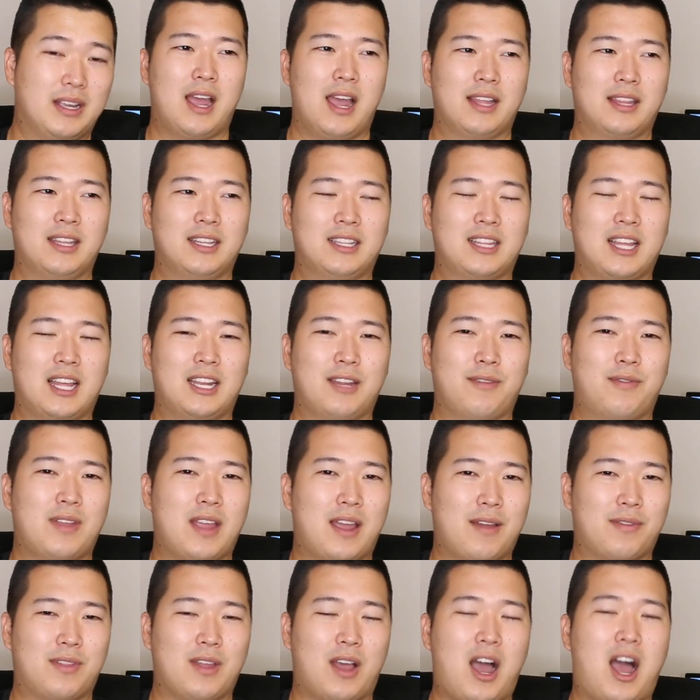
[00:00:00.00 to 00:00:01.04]
I think that if you
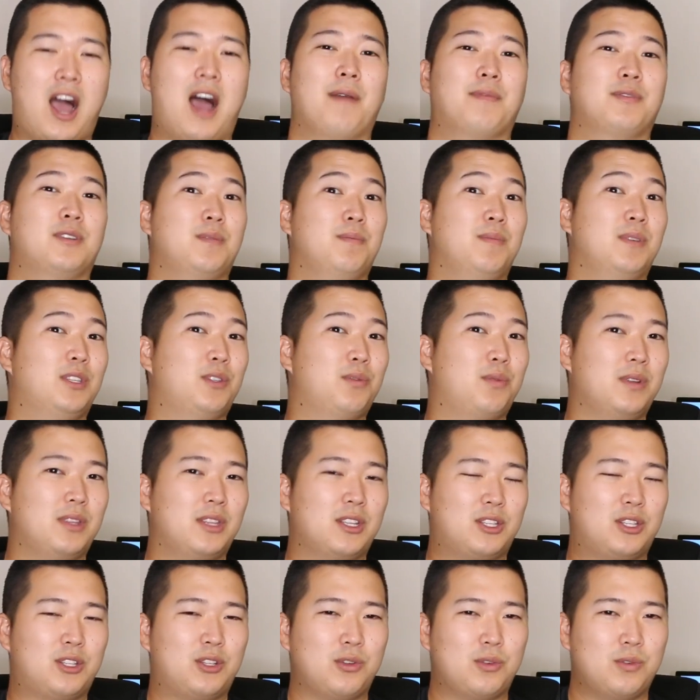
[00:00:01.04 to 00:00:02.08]
have the option between
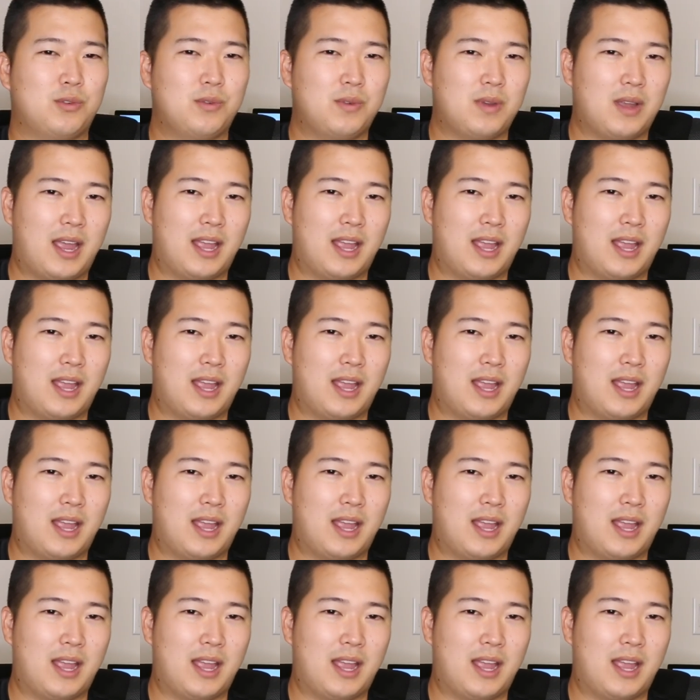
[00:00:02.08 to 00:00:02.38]
the two